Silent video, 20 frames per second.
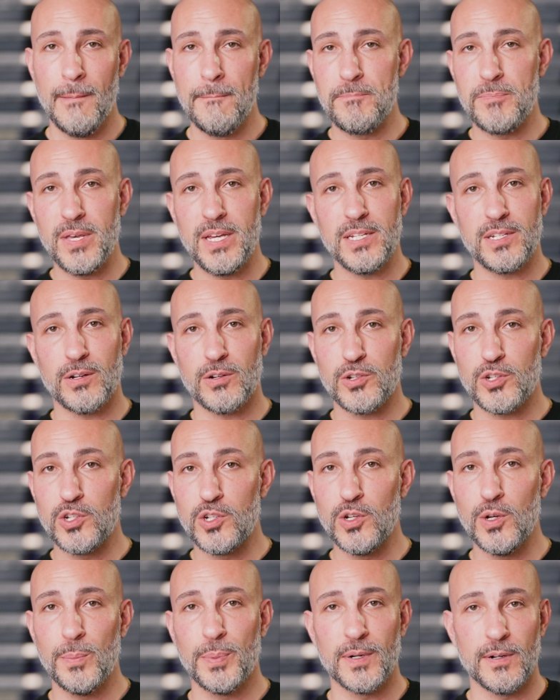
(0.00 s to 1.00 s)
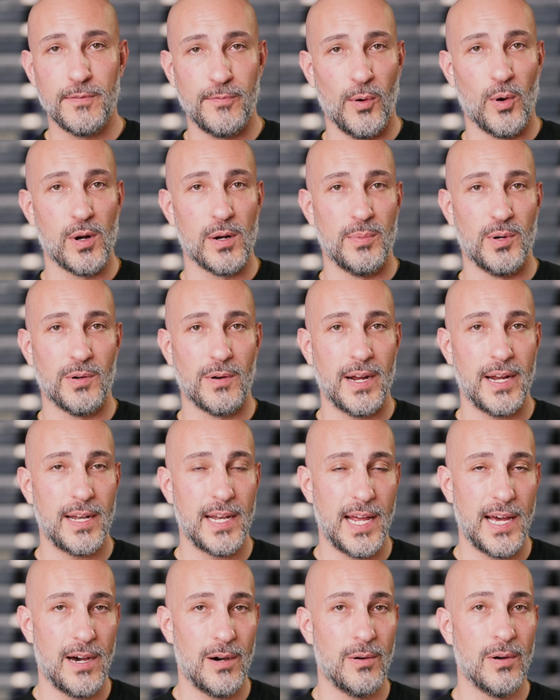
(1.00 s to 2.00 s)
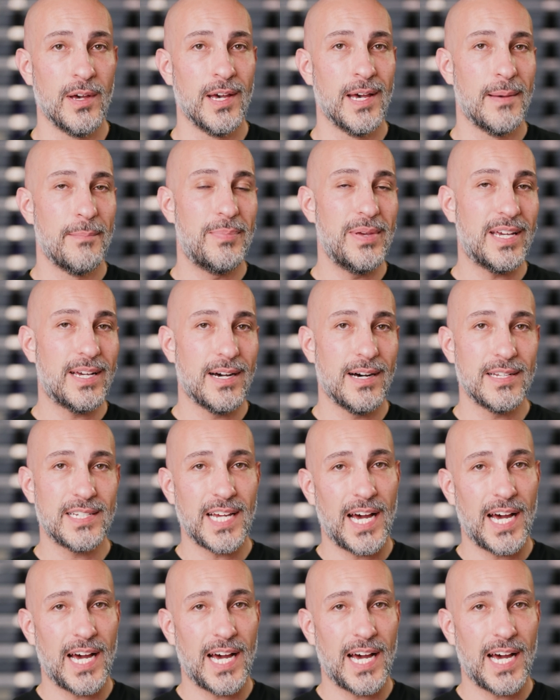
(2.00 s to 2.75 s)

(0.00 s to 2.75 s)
These are super affordable right now because